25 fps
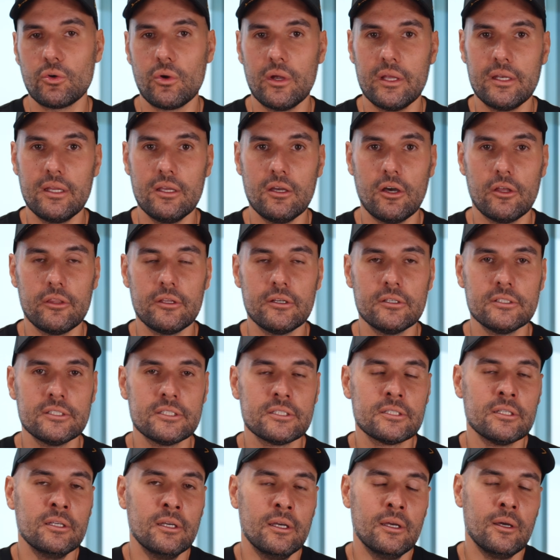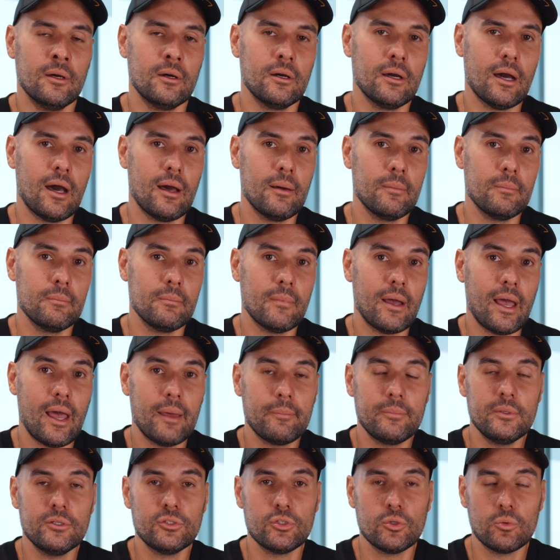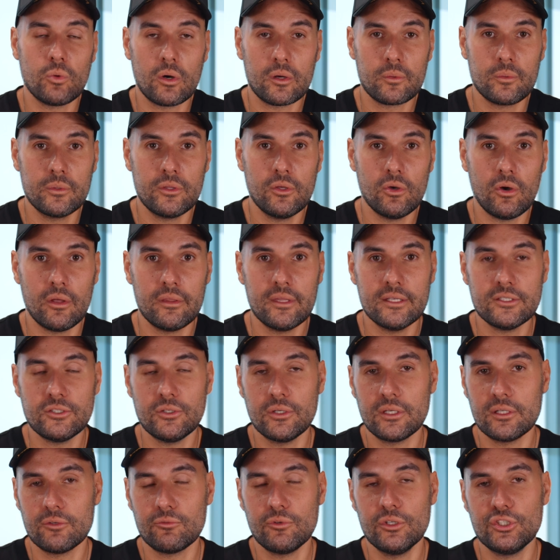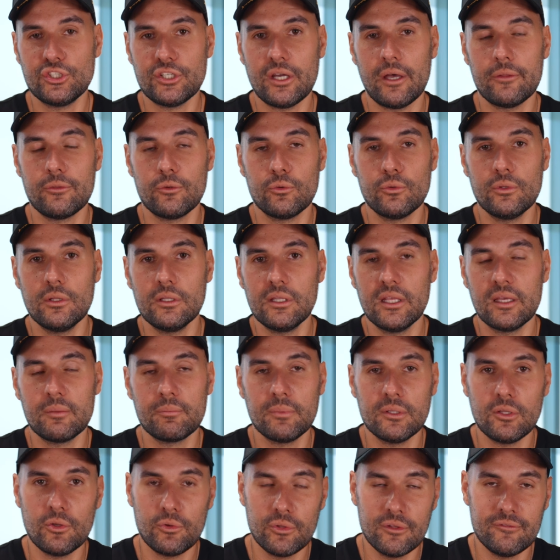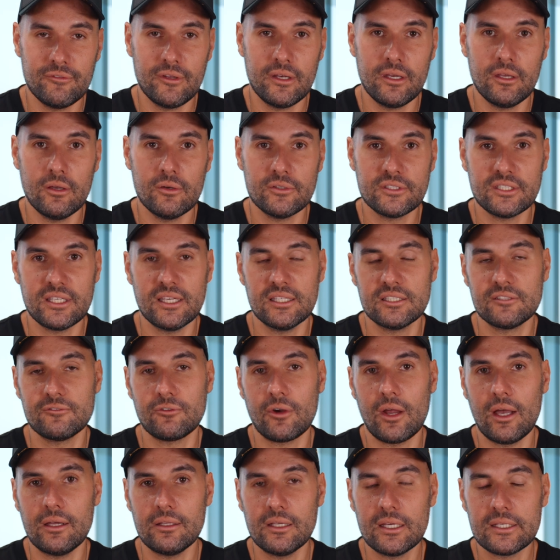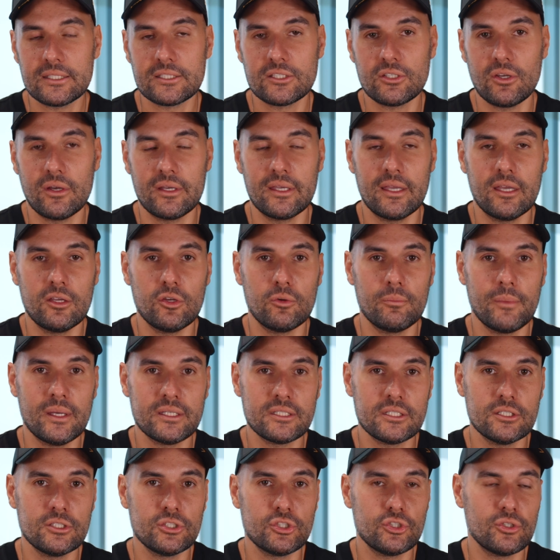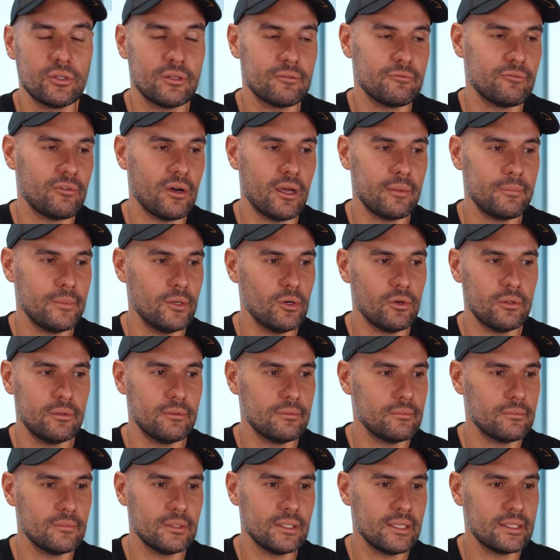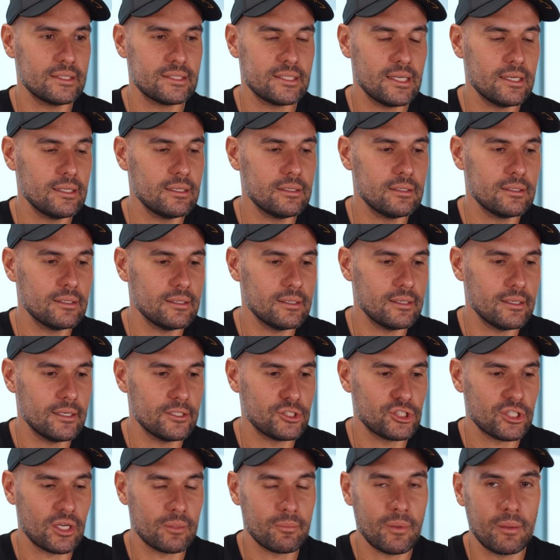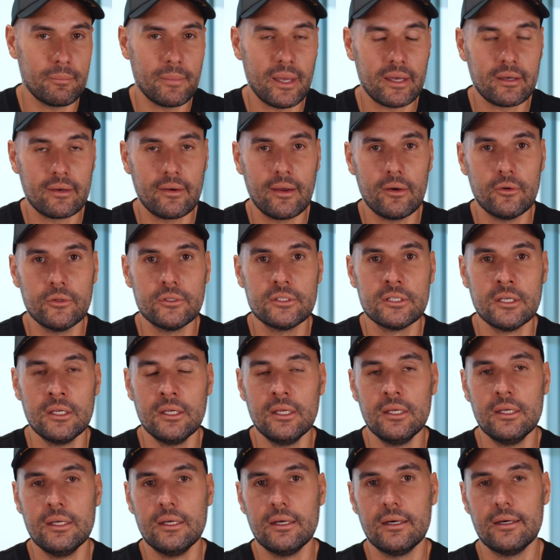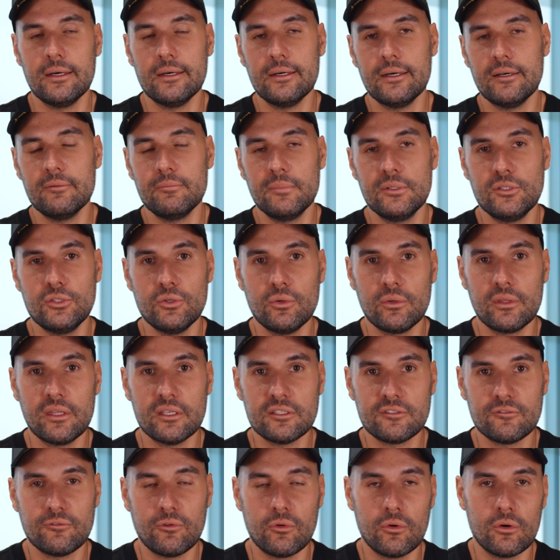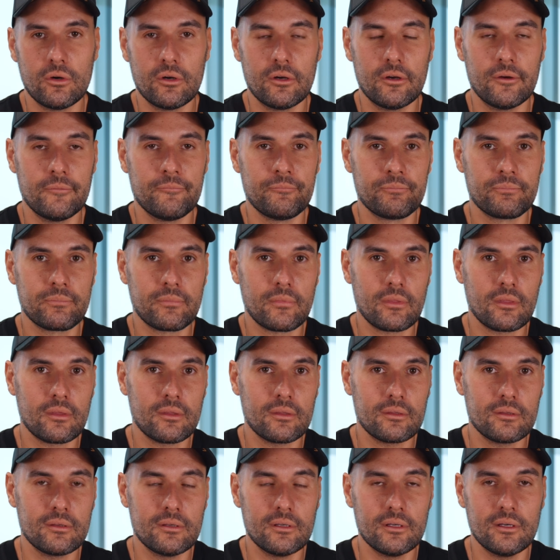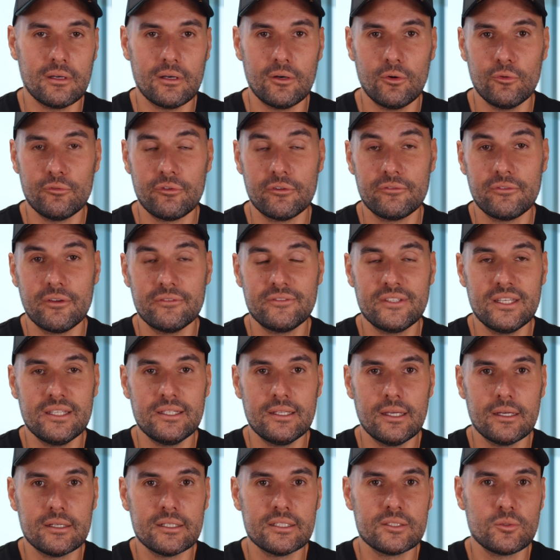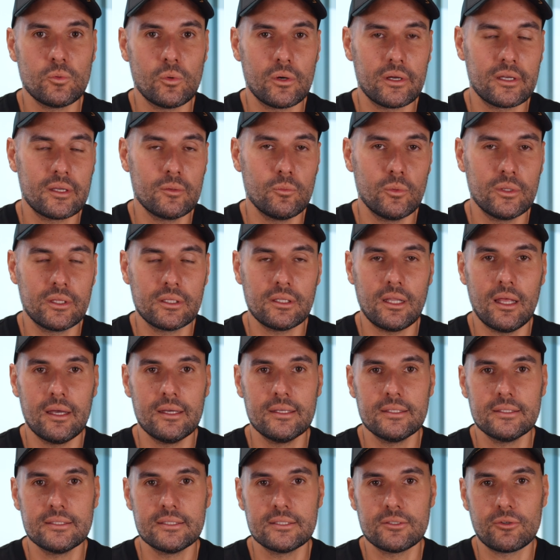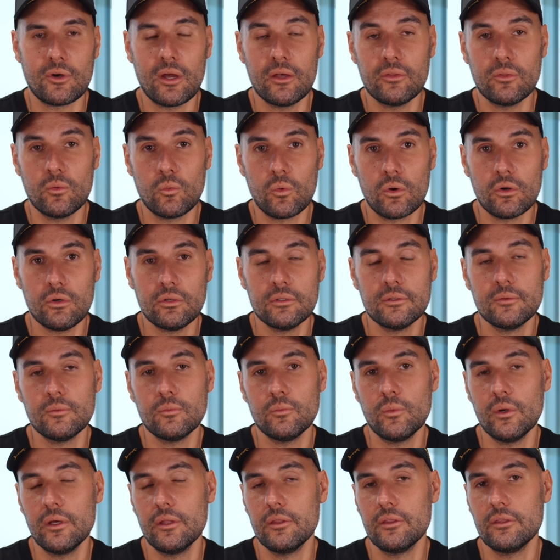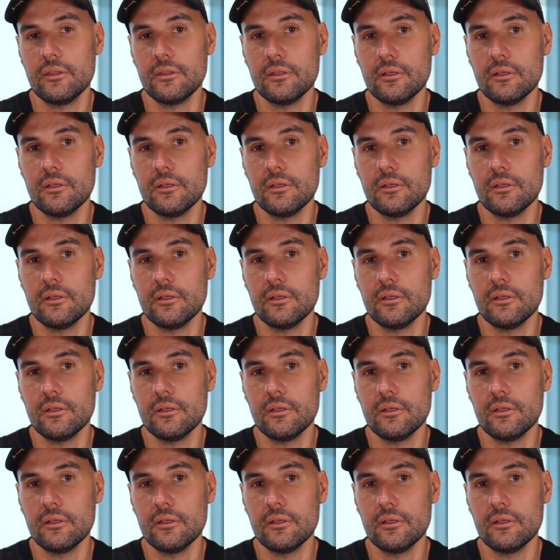or any others, I'm happy to work with you on this. You can reach out through the link below the video, say it's for Alex, so I get your message. You can find me on LinkedIn, check my background. I've been doing this for over 15 years, working with clients around the world with